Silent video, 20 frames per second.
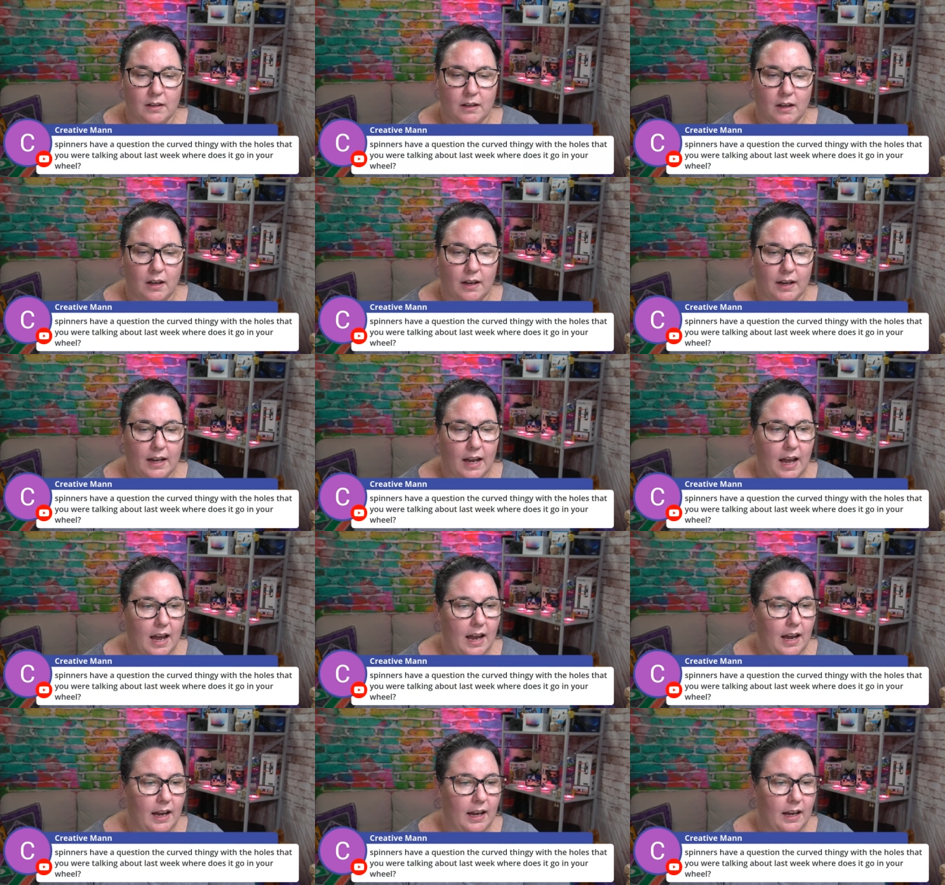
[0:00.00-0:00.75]

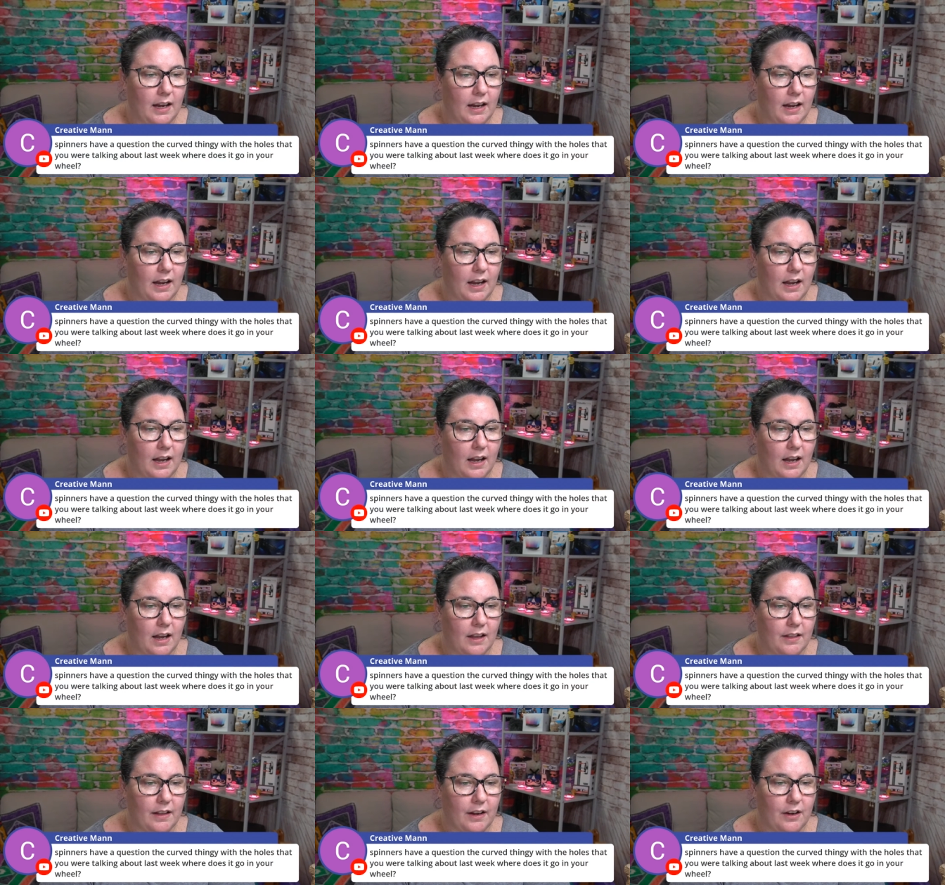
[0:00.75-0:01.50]
Okay,
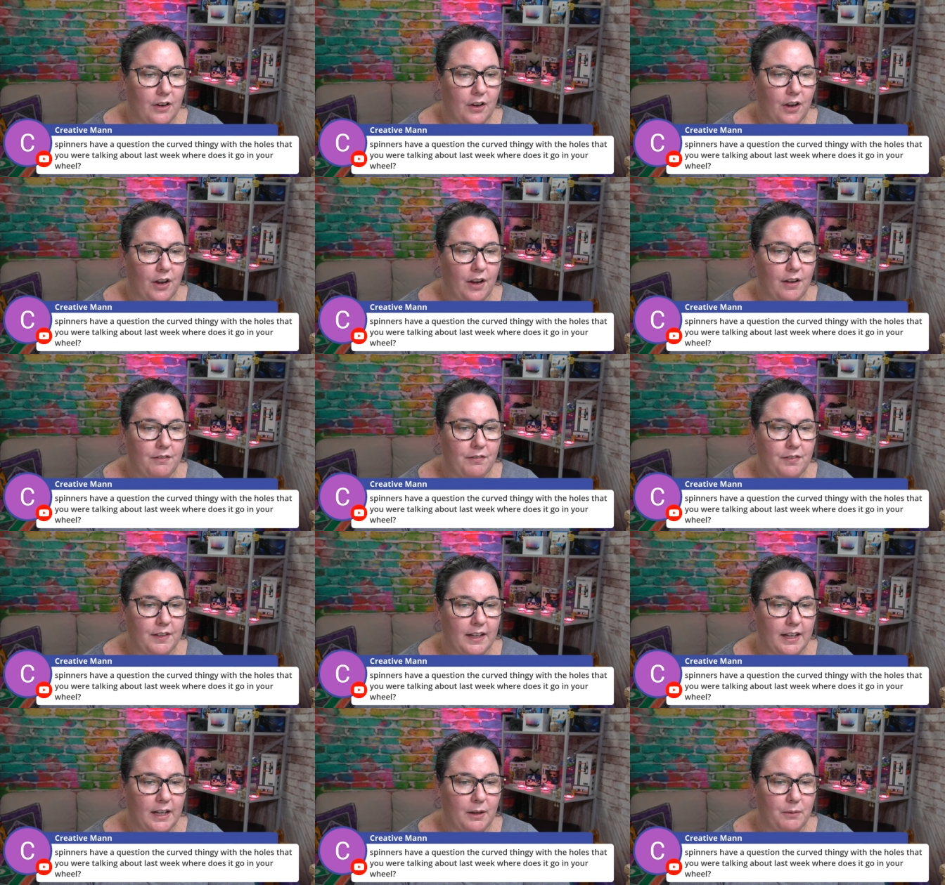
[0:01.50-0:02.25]
the curve
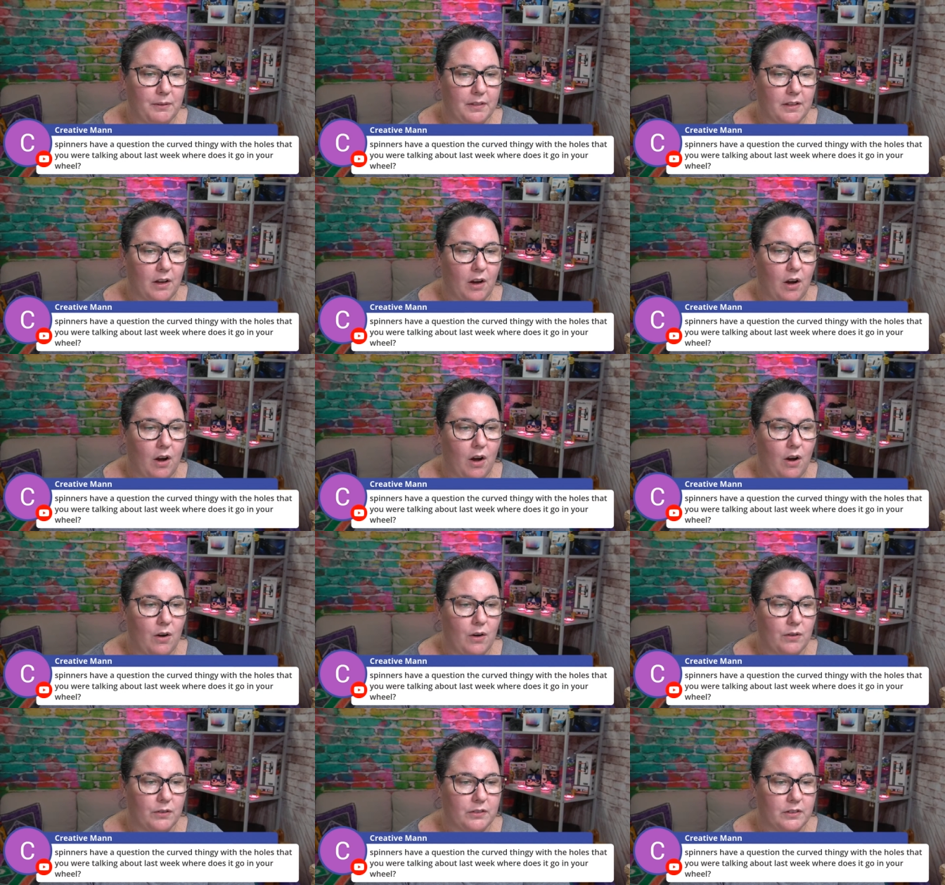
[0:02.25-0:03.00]
thingy with the
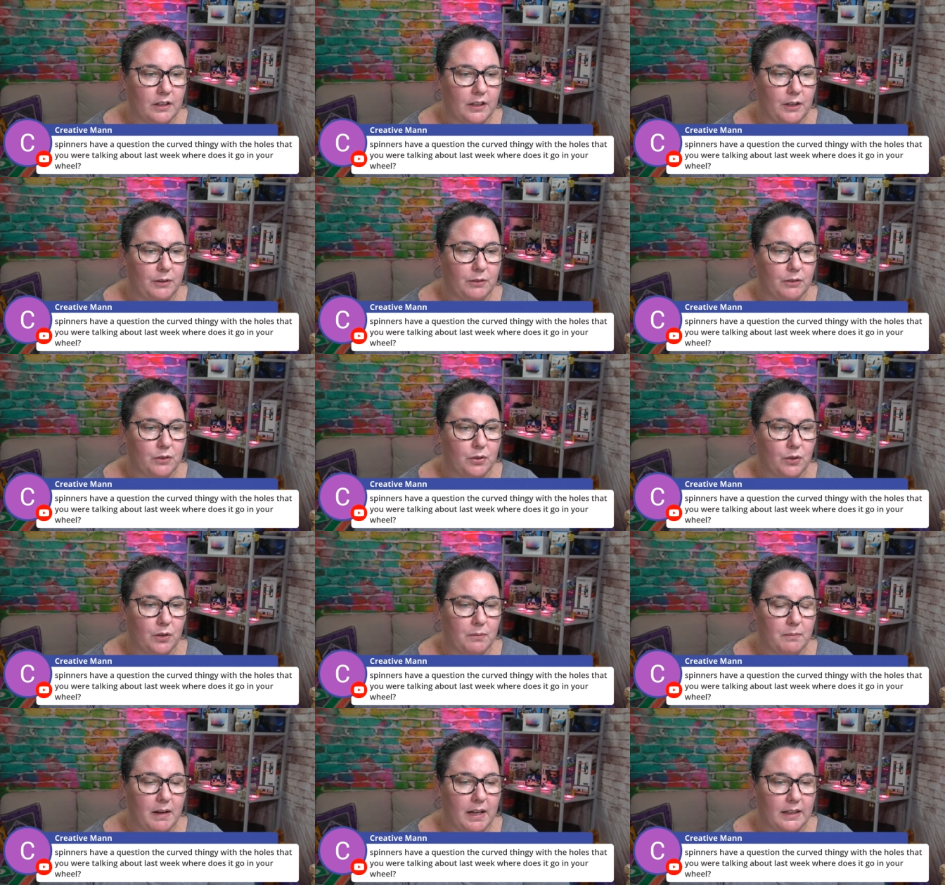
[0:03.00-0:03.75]
holes that you were
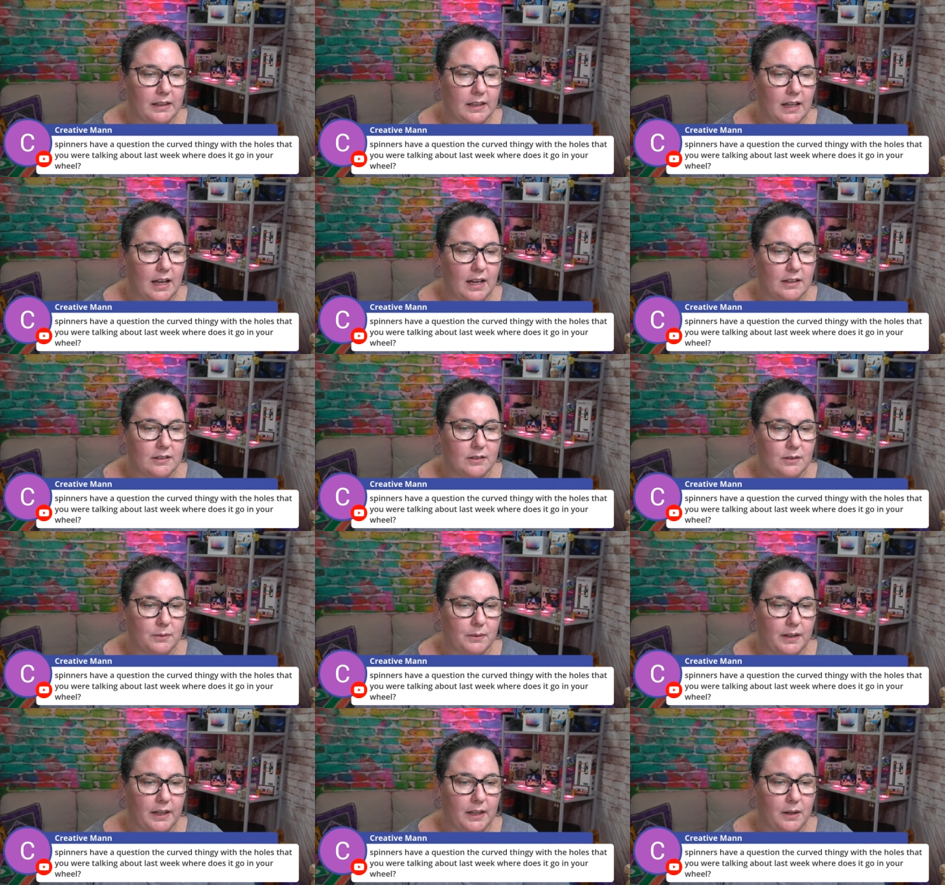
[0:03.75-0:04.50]
talking about last
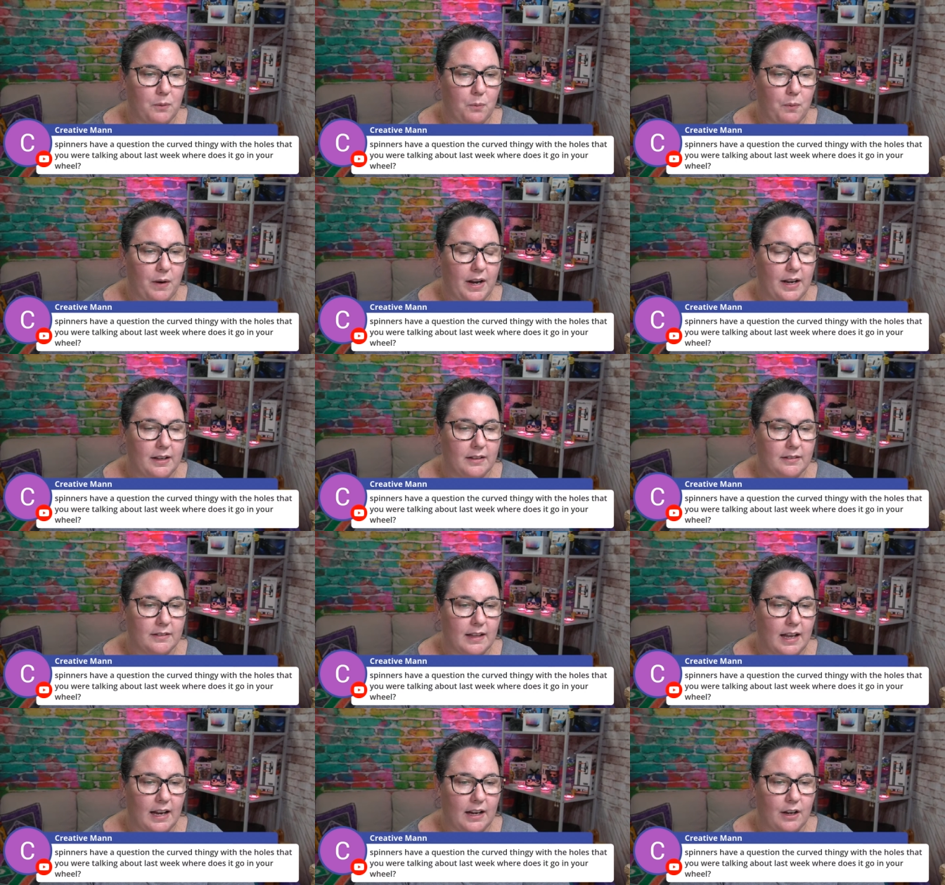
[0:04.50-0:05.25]
week, where
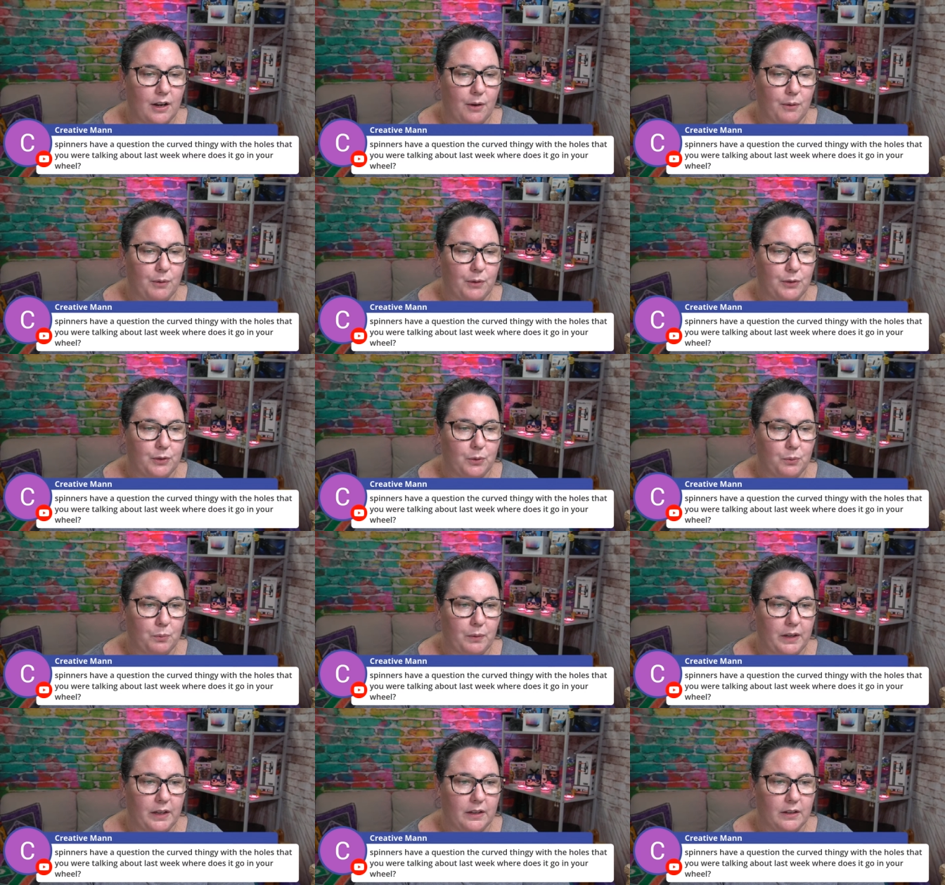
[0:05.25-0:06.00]
does that go on your
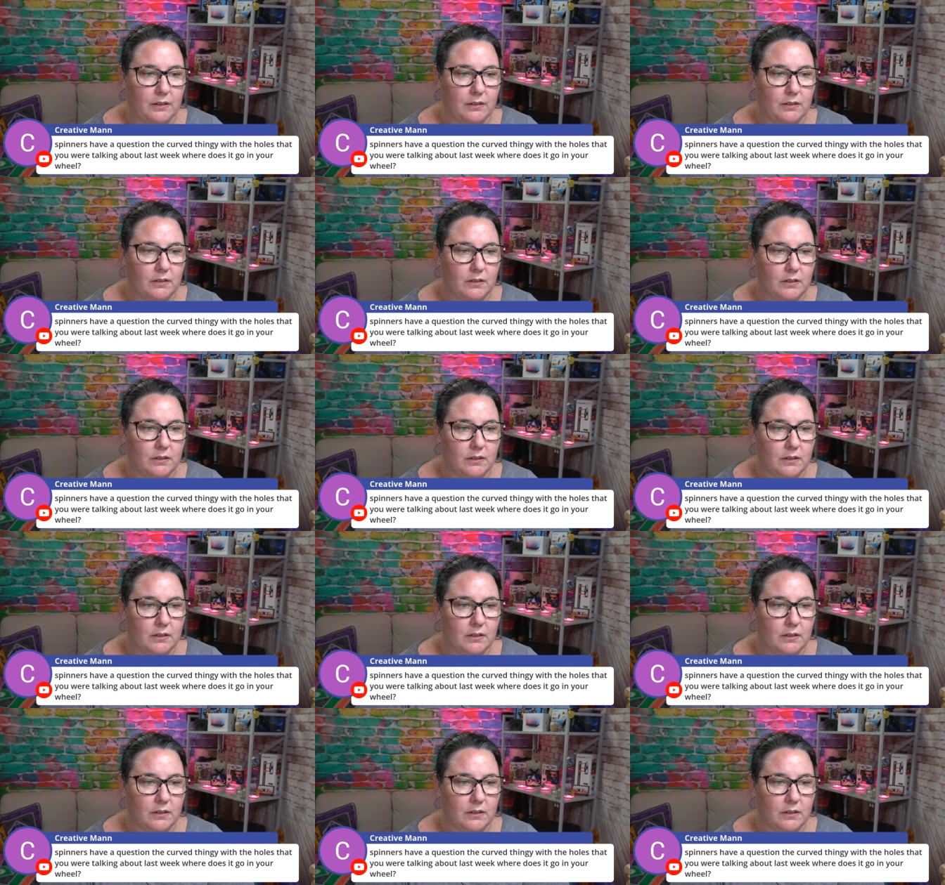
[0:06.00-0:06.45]
wheel?